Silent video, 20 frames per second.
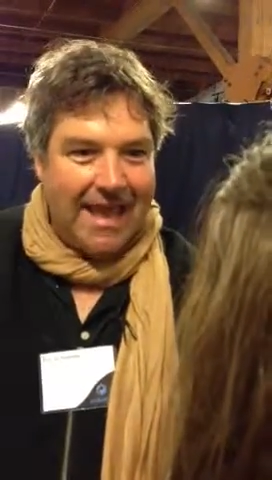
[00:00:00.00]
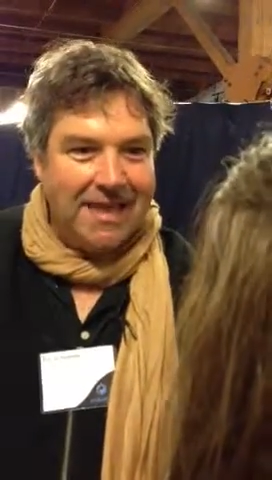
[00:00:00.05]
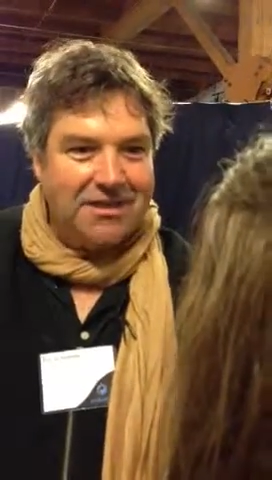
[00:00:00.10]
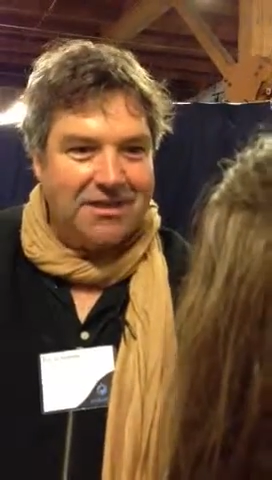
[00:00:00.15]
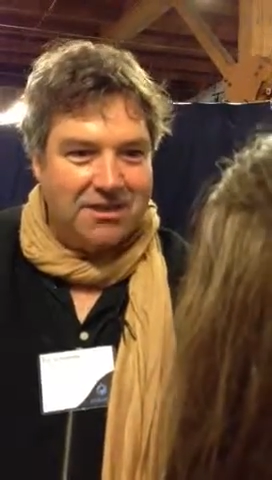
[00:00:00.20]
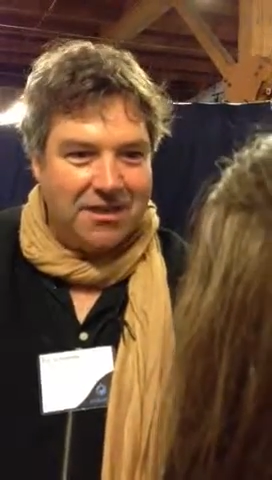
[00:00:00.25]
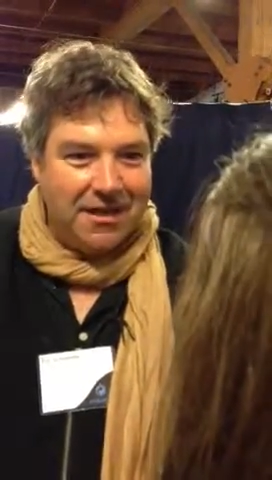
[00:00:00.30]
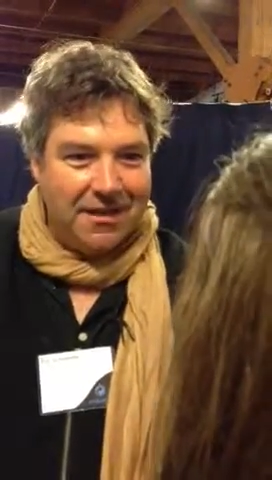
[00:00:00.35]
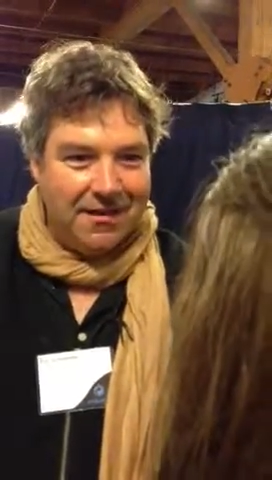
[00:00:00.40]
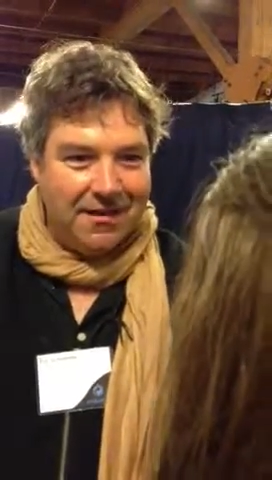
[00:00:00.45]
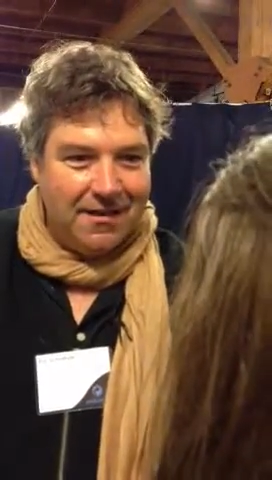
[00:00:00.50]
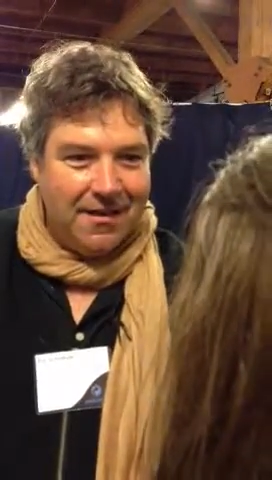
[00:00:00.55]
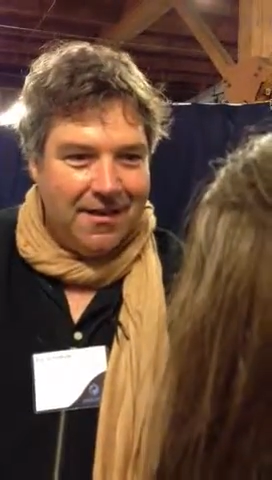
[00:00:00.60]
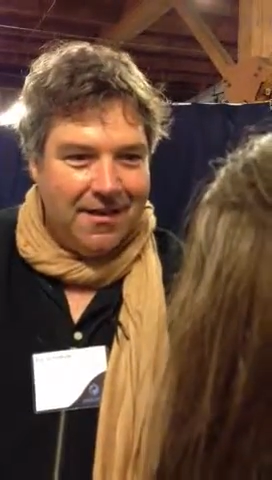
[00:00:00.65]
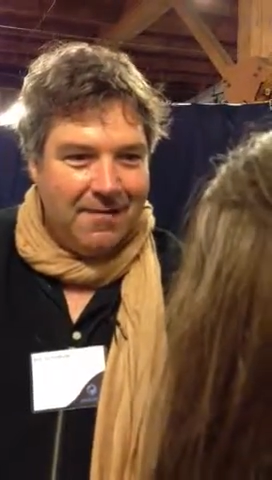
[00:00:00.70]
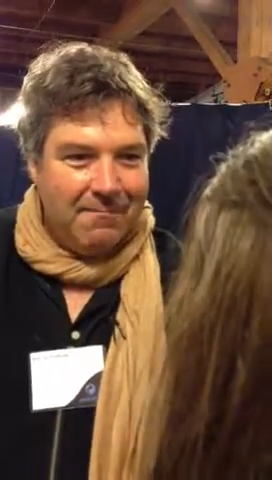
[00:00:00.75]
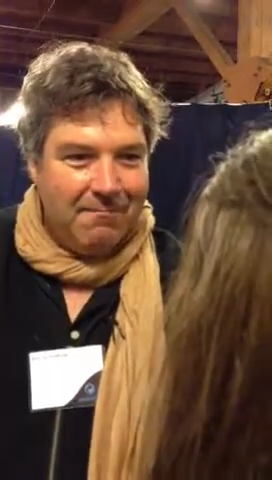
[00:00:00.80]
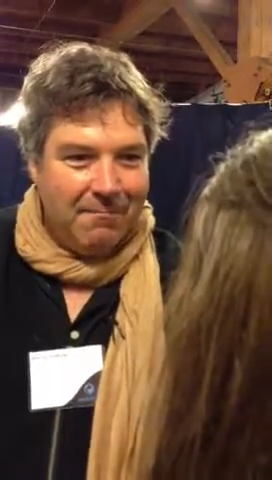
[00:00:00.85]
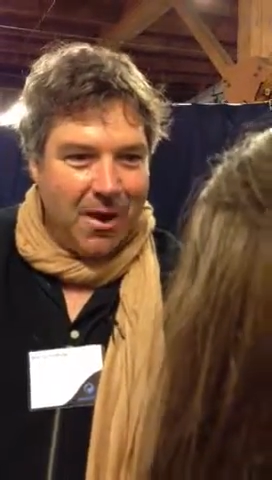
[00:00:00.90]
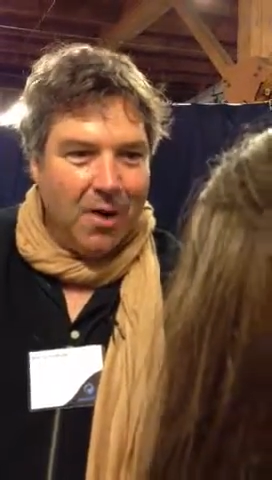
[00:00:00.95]
ancient
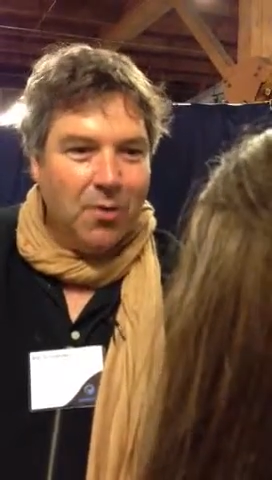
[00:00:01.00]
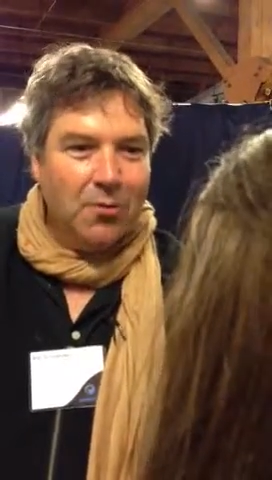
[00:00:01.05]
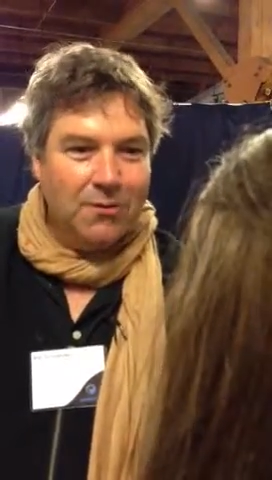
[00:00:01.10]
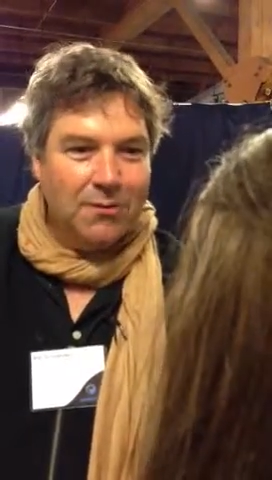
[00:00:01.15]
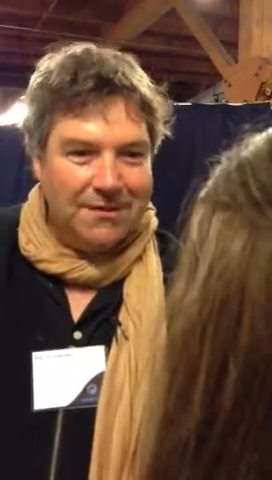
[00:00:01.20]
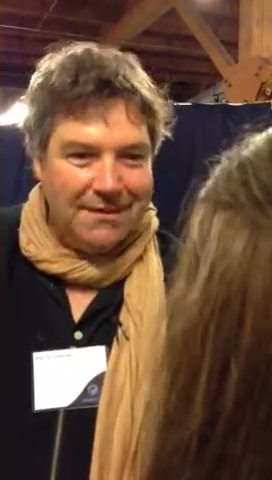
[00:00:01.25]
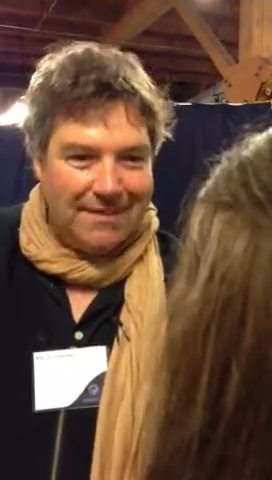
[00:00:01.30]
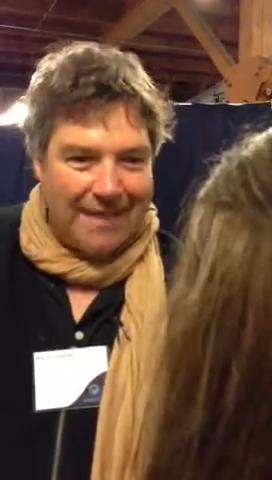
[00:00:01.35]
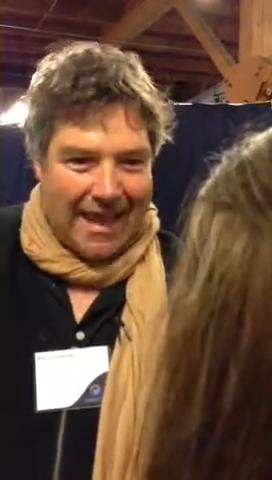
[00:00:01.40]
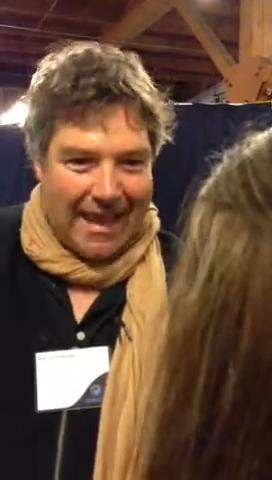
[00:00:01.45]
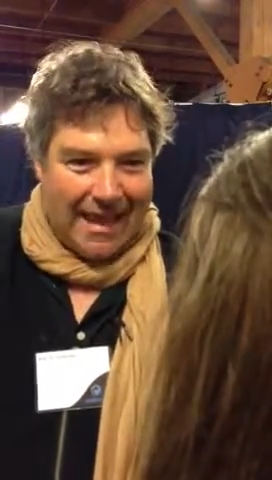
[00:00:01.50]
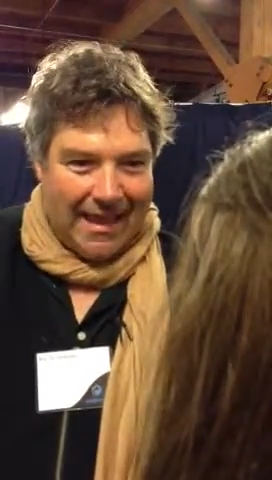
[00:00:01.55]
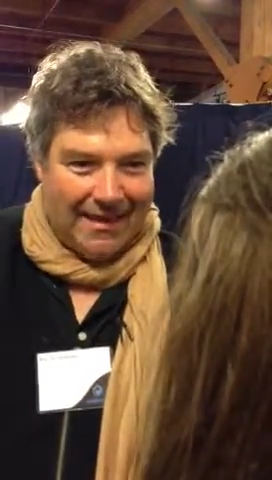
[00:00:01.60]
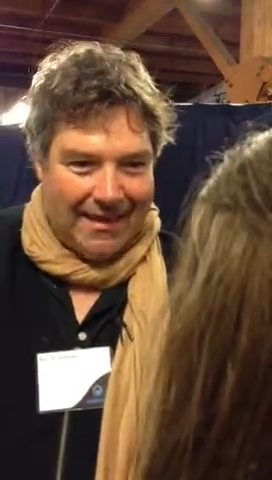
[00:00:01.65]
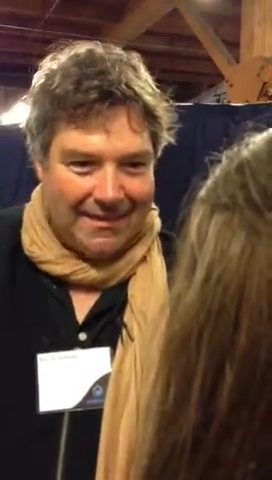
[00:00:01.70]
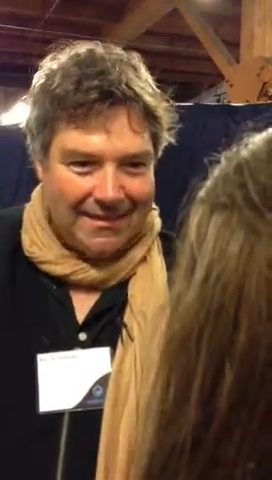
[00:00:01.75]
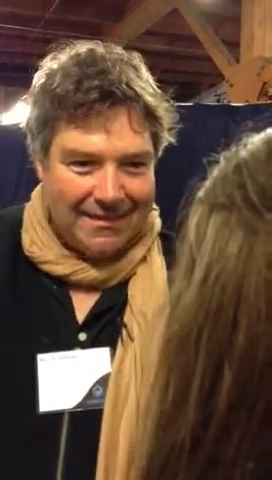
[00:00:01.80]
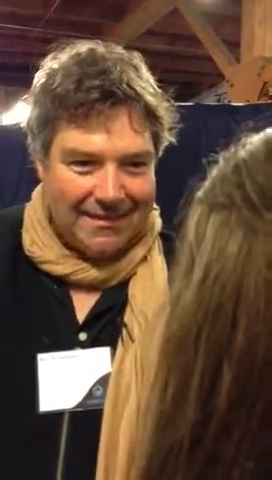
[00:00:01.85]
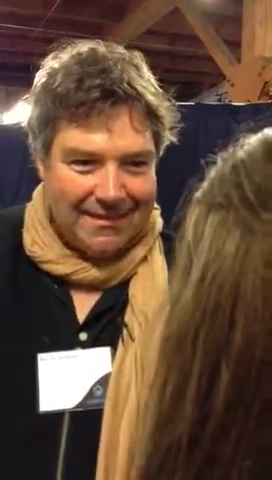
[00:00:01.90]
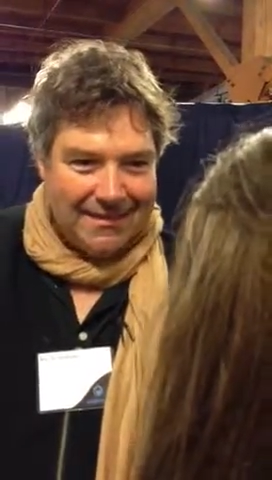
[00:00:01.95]
bones
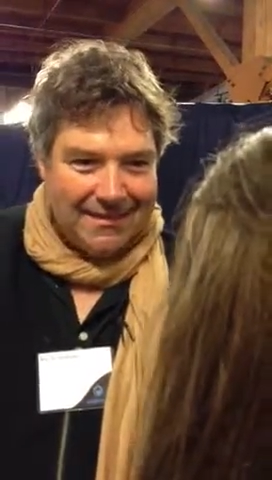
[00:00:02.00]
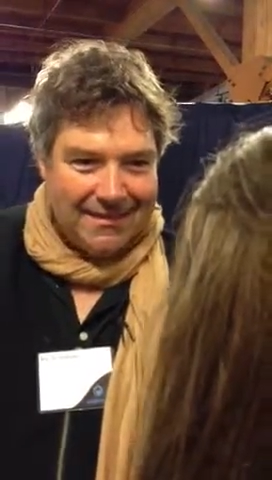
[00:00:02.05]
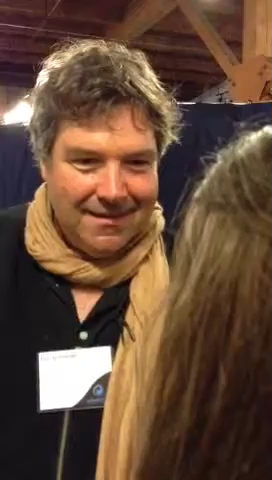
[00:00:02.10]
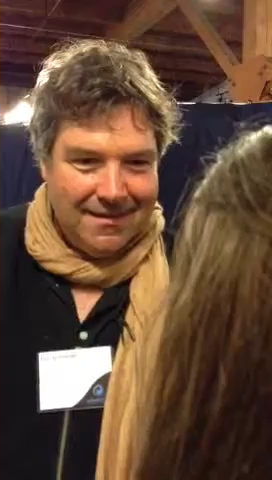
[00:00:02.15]
dance.